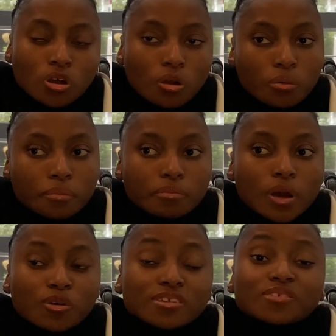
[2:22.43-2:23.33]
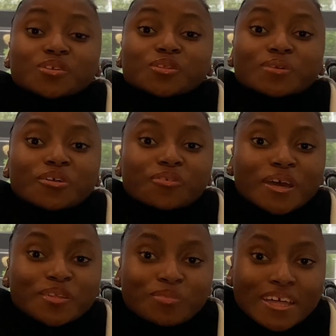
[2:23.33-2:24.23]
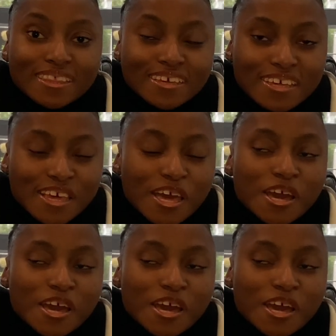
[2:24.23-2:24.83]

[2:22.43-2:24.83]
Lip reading: I was living with my grandmother,